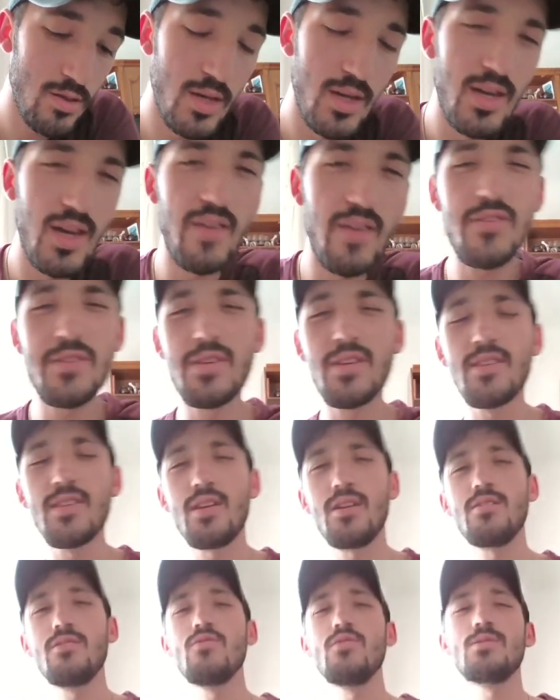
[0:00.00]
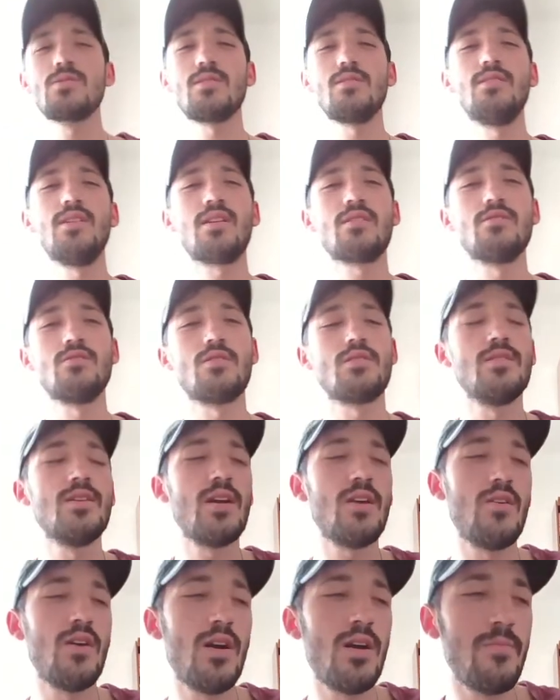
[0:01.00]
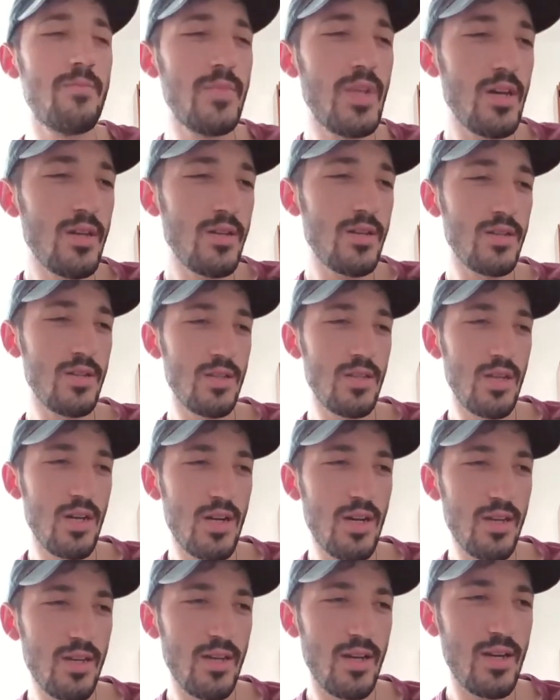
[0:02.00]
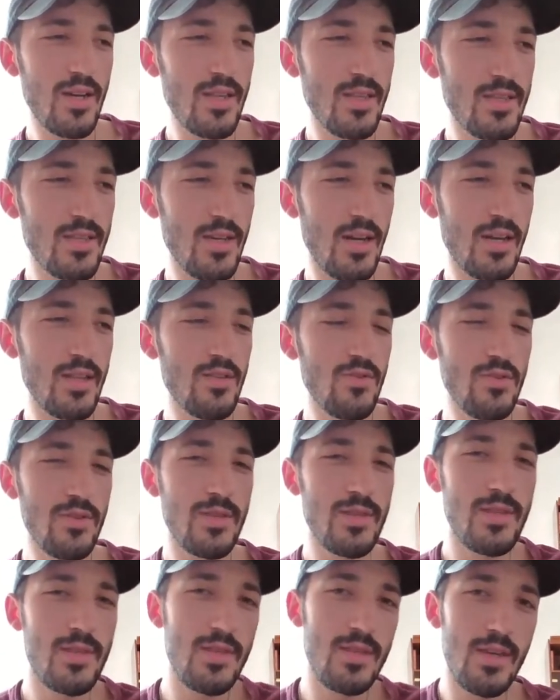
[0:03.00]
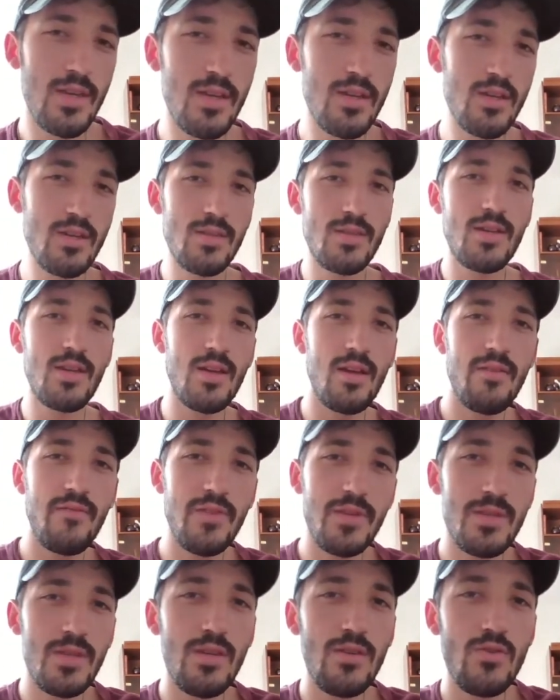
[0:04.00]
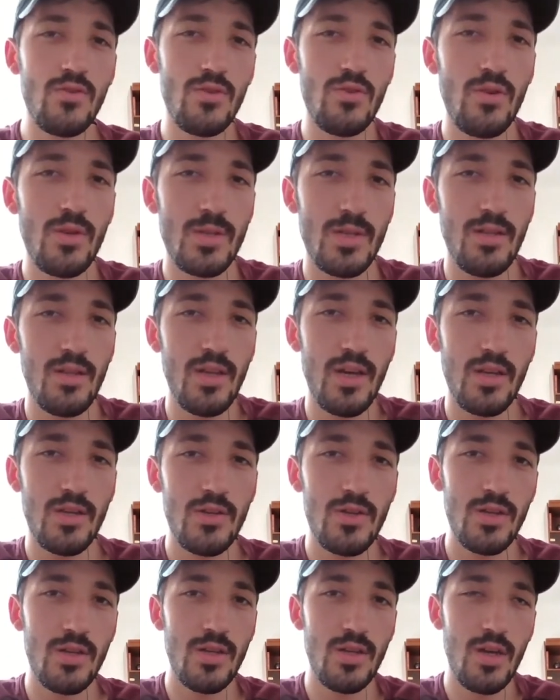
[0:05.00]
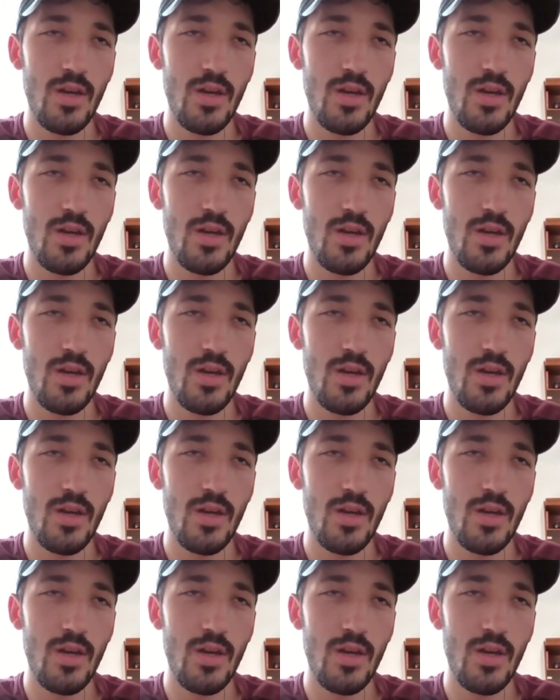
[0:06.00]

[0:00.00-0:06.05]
Everything that I do is electric. Now, I'm not gonna lie. I don't think that everything you do is electric,